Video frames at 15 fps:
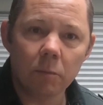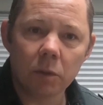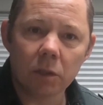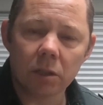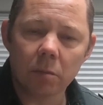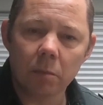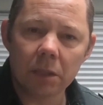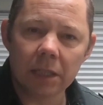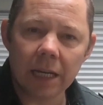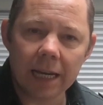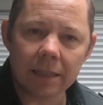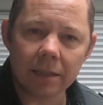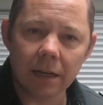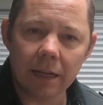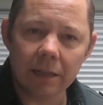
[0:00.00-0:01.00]
just to
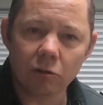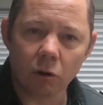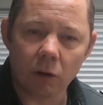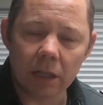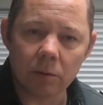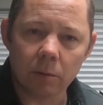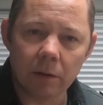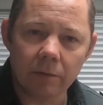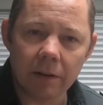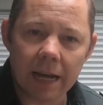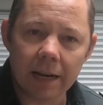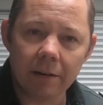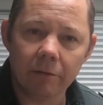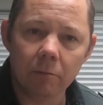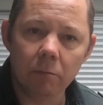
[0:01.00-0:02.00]
protect electronics within the
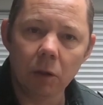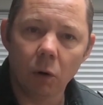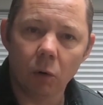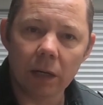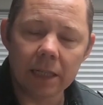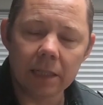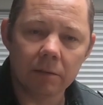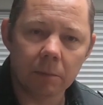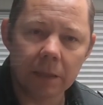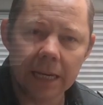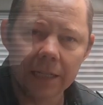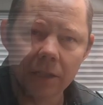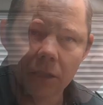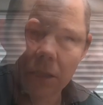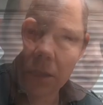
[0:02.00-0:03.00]
van from noise from the
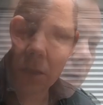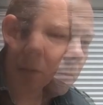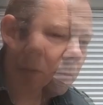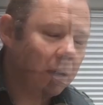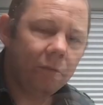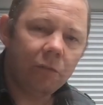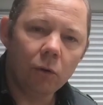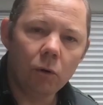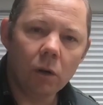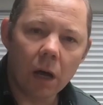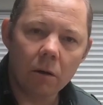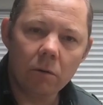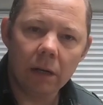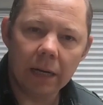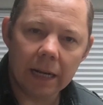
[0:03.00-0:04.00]
engines. So if you know
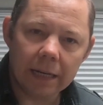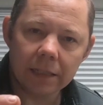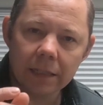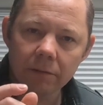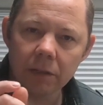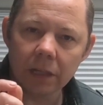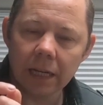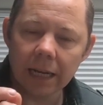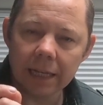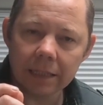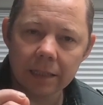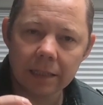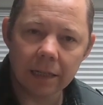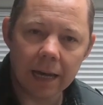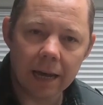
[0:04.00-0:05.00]
your negatives are
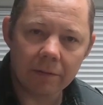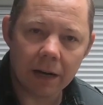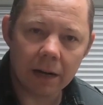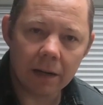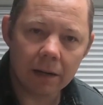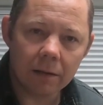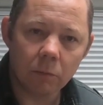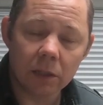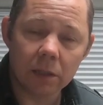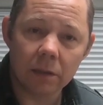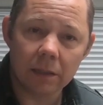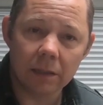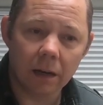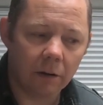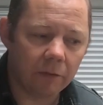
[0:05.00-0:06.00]
connected together, which
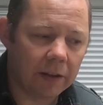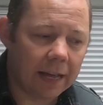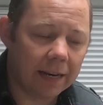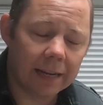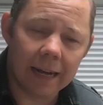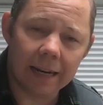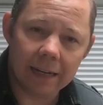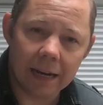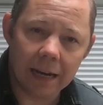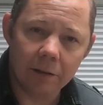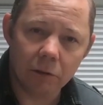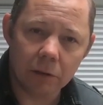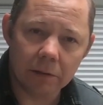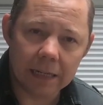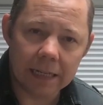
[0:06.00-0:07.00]
I found out the
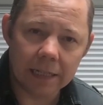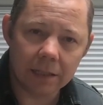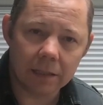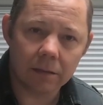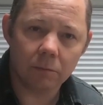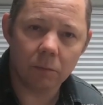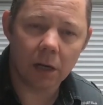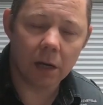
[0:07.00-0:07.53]
Adria is,